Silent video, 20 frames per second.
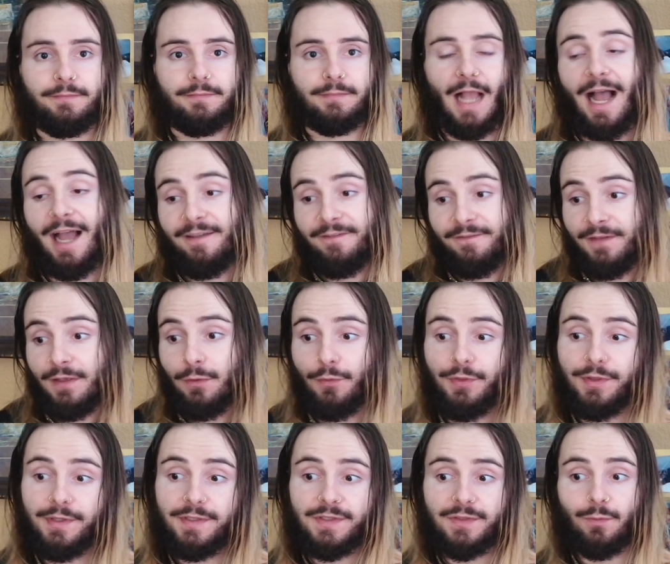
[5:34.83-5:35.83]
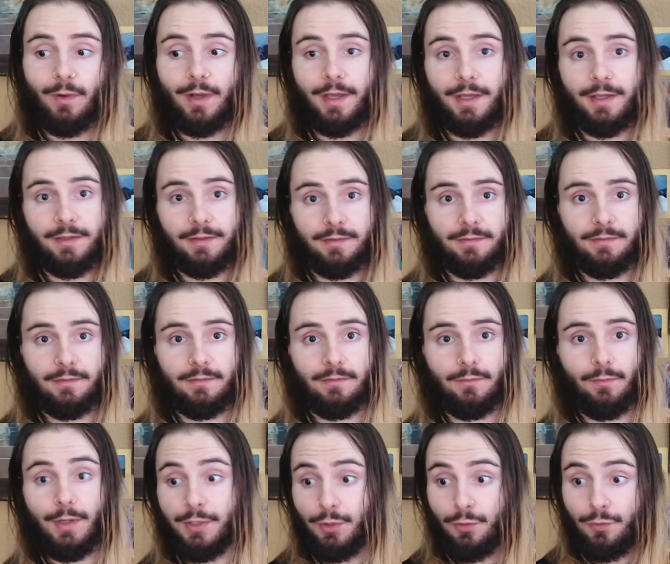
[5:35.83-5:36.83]
I feel this way
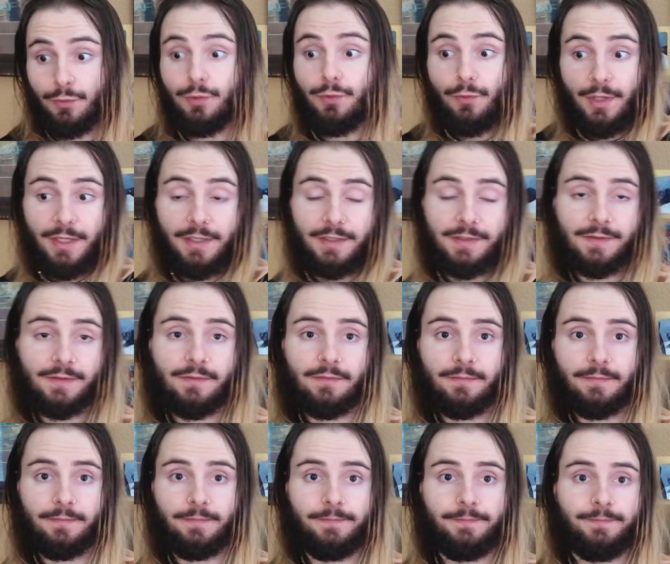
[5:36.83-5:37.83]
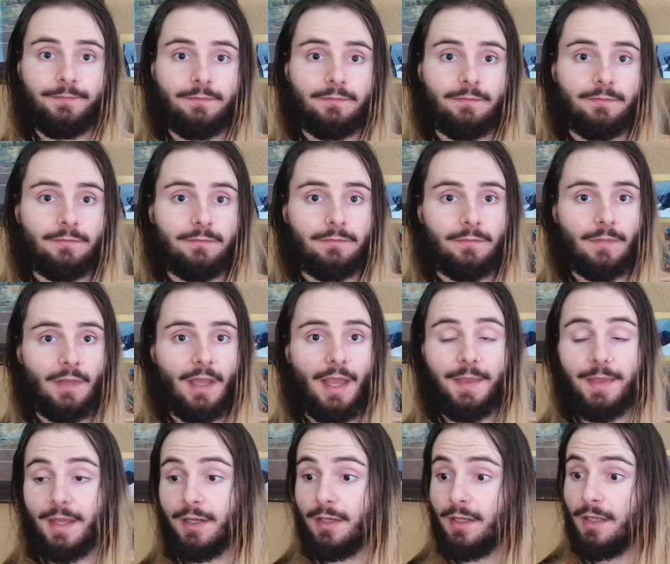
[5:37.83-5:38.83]
when you do this.
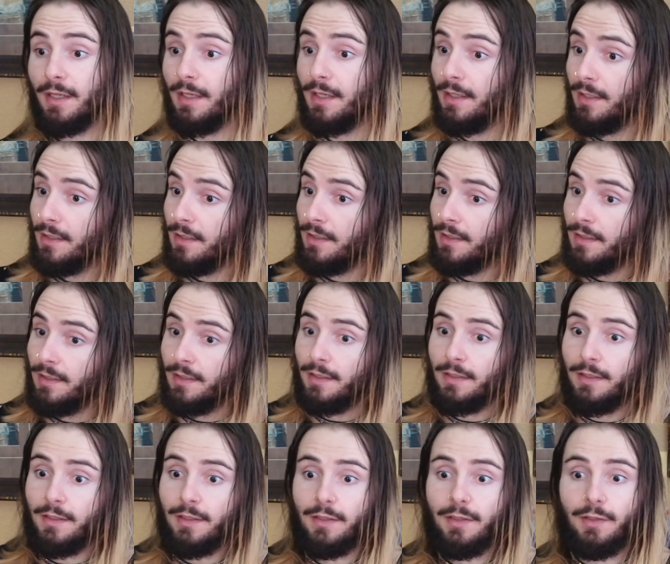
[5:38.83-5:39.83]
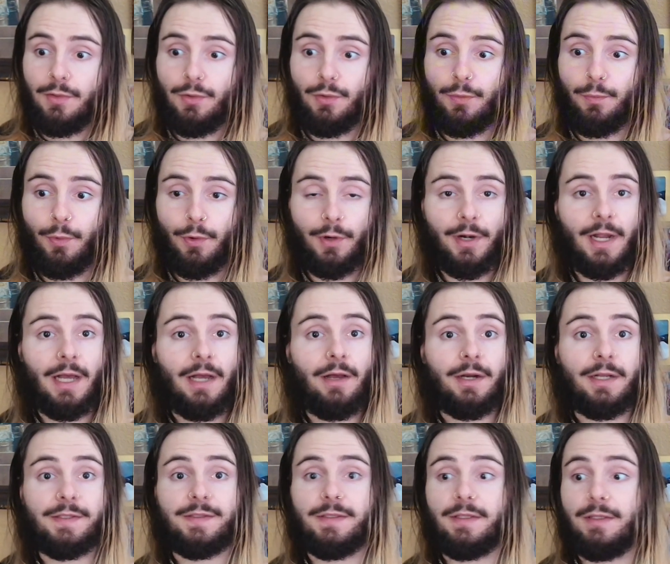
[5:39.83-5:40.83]
And then you put it
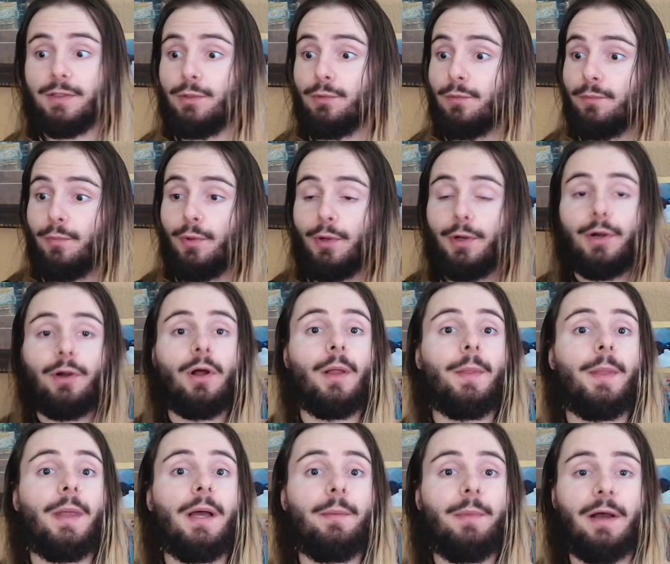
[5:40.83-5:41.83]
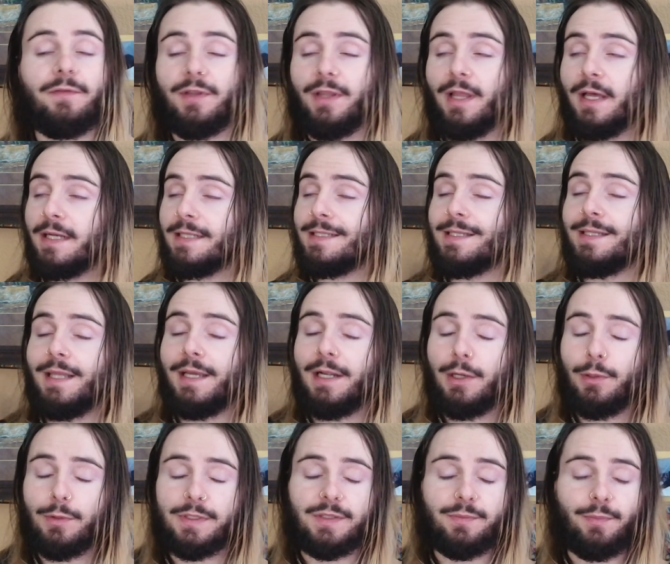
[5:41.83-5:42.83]
out as you put it on them. After that, it's
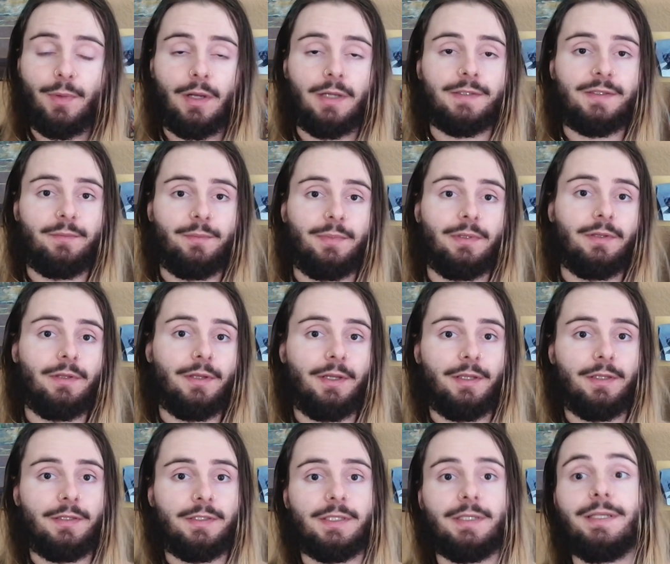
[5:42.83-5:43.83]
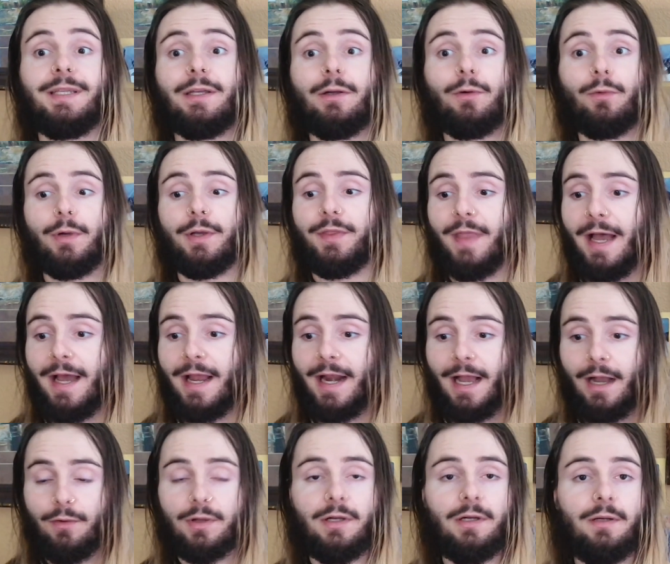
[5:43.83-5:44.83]
their responsibility to deal with. That
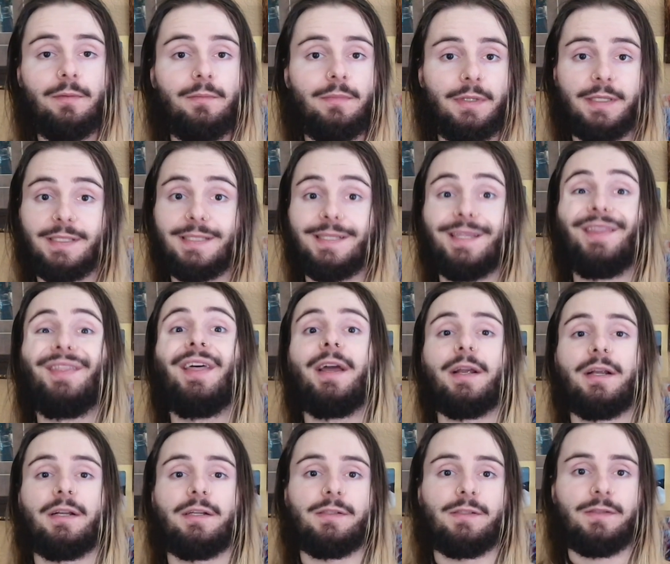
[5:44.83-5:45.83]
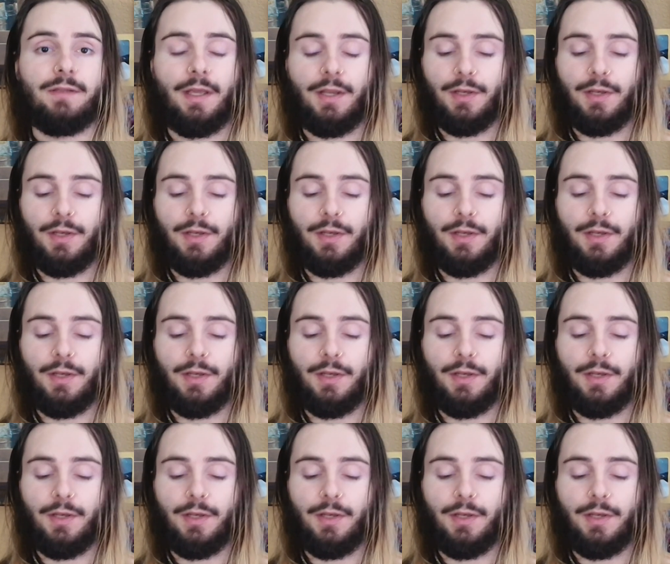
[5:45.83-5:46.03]
outcome is theirs.